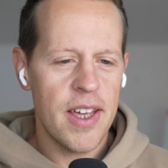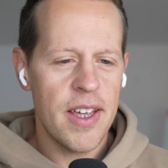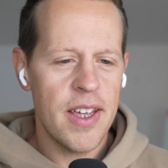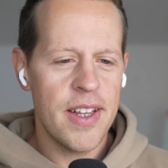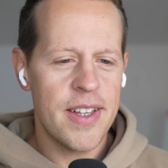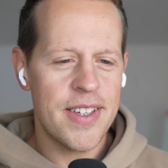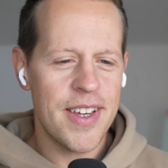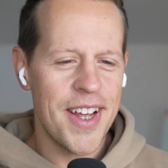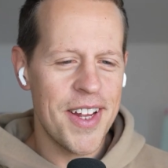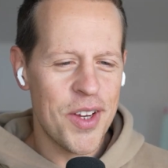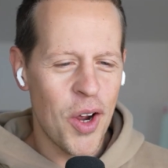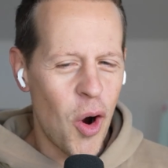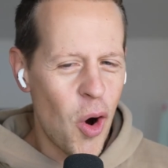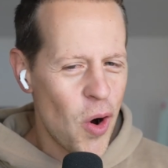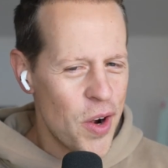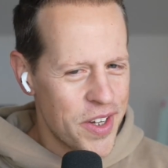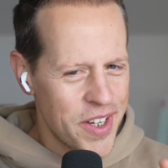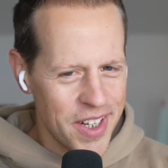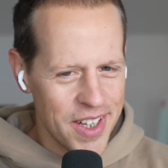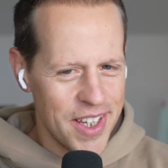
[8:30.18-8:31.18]
it's
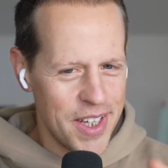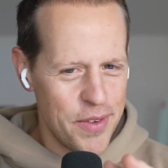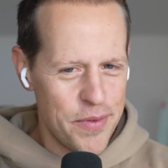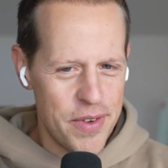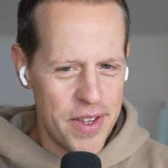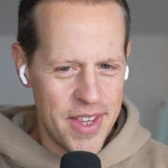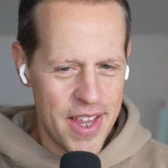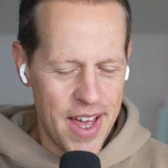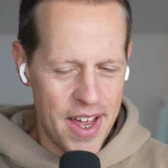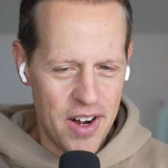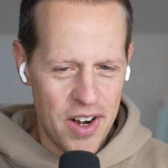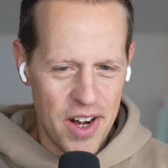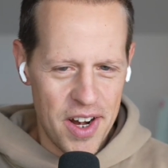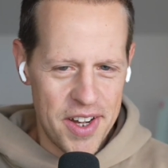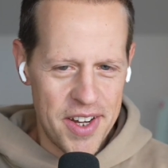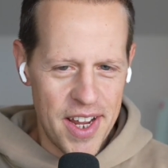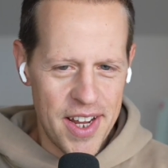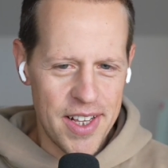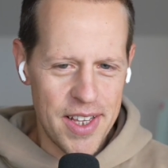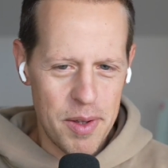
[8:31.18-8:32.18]
hard to live in that on a
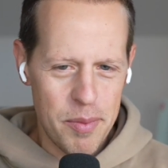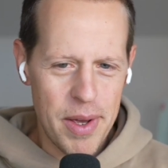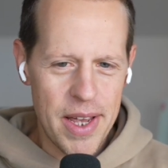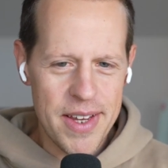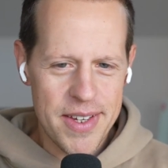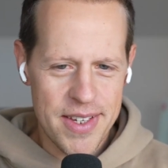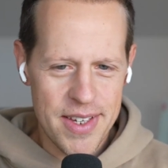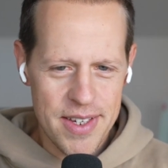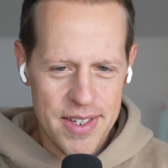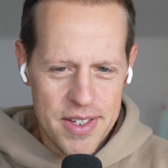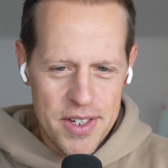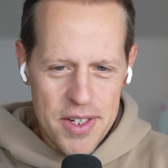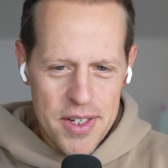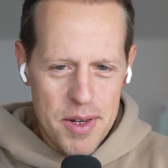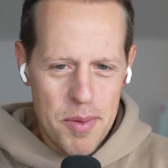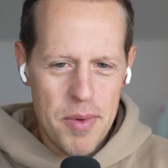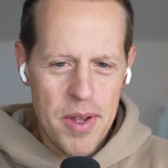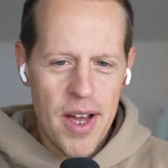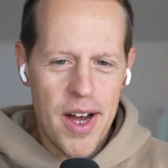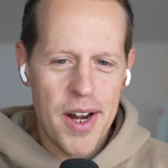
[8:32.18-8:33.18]
daily basis, just to
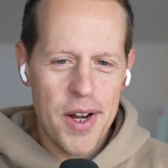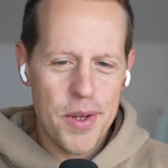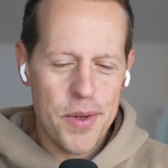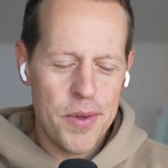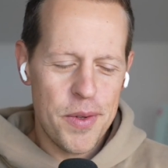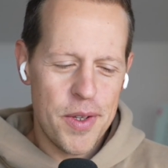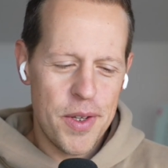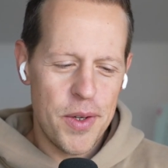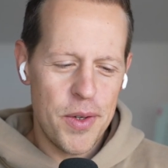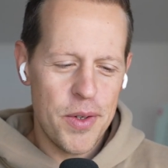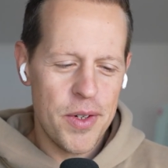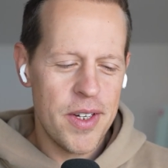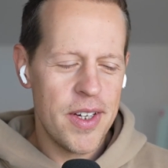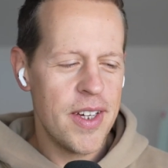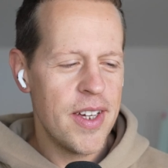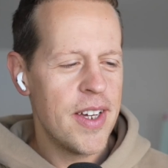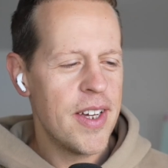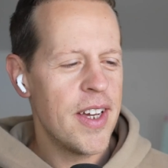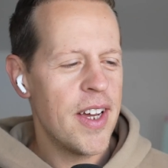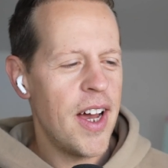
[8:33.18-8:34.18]
be honest with you.
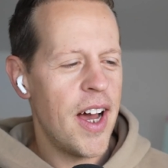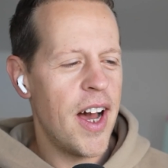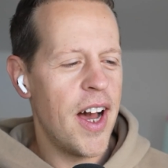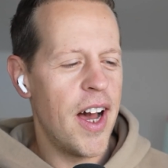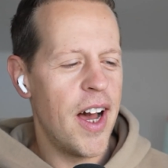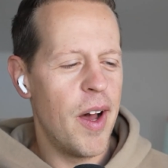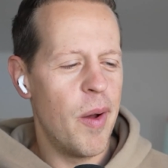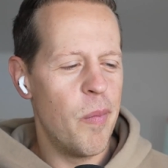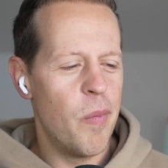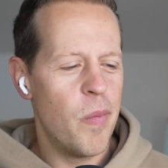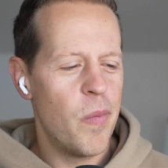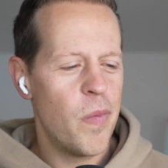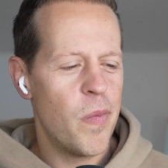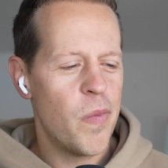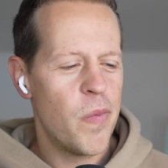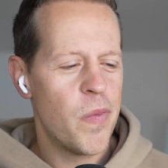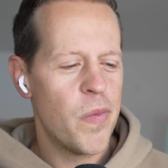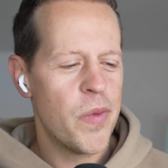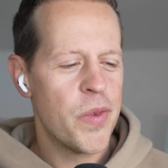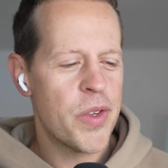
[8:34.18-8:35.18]

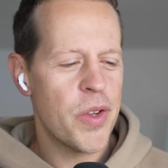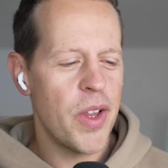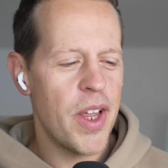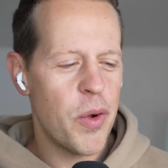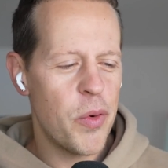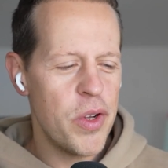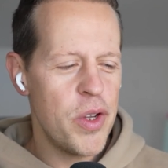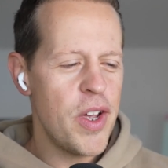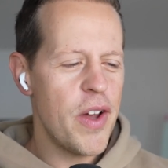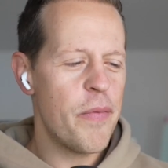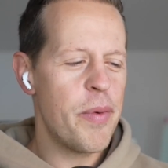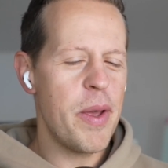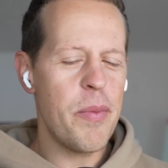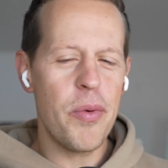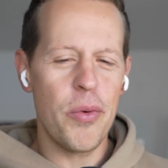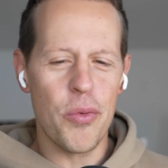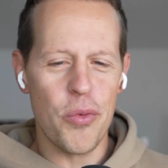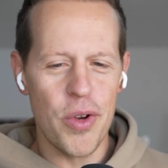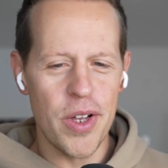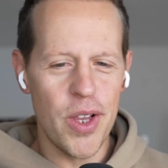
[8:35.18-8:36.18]
So when you have
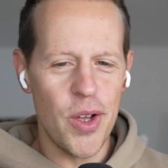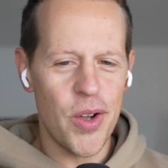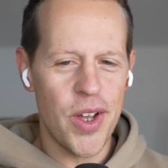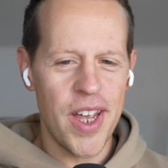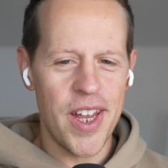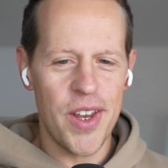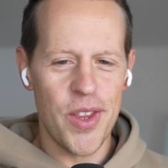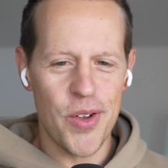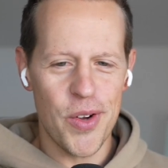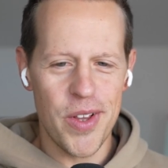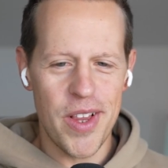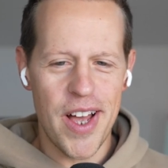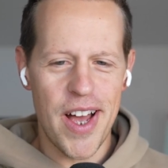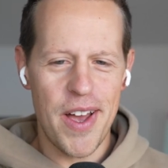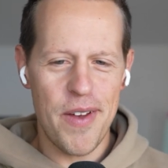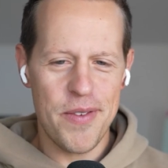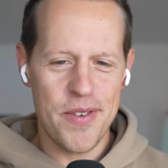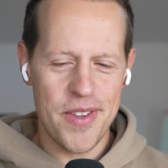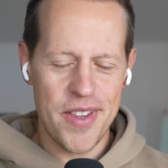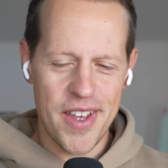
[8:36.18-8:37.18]
people relocating their
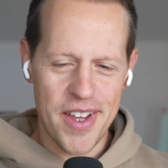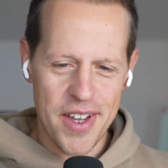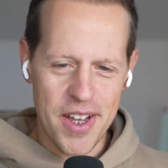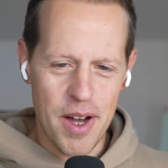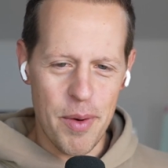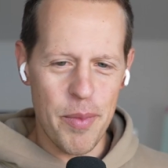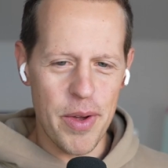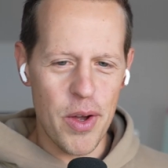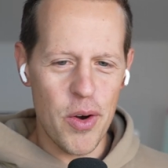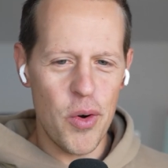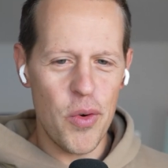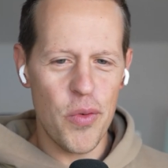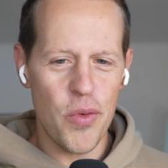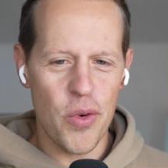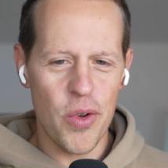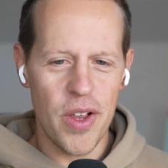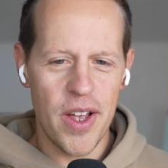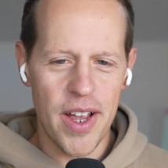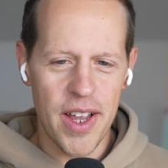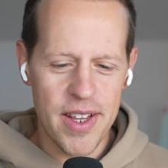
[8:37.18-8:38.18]
lives and coming
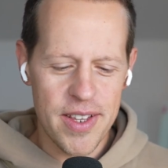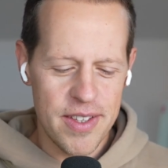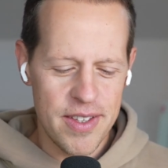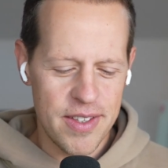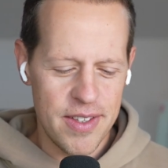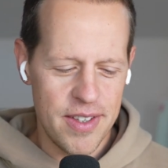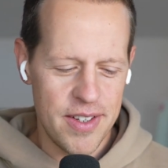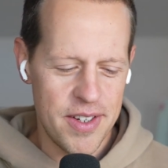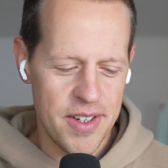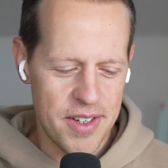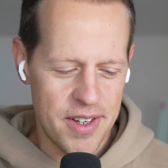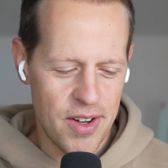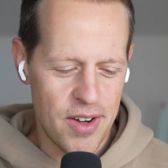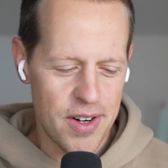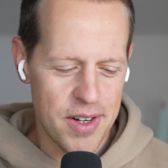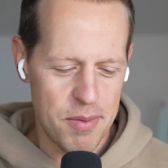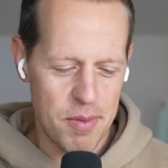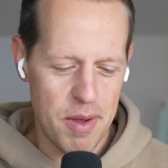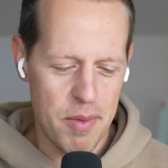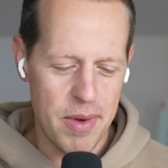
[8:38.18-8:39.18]
over, just
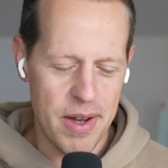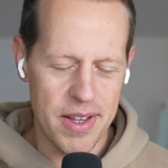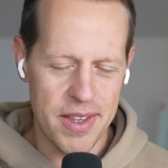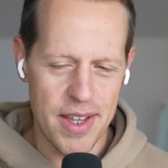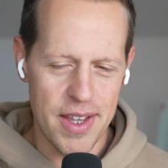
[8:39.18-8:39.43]
talk to me about